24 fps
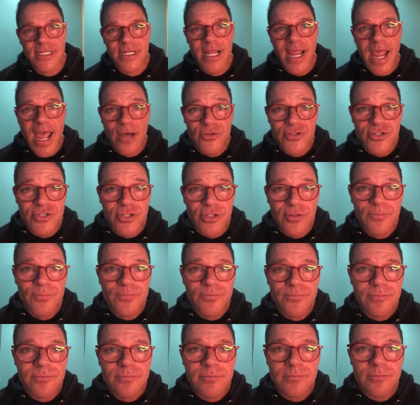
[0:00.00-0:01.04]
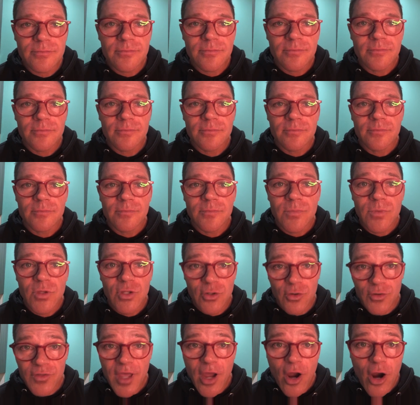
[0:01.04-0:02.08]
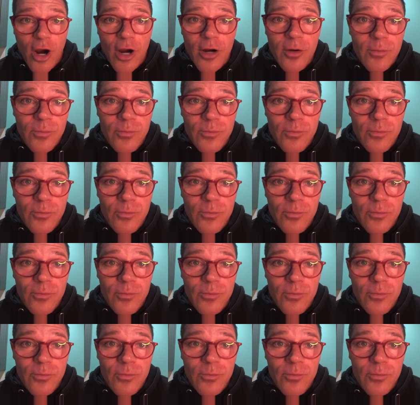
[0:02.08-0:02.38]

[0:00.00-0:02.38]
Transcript: Council, you know what they are?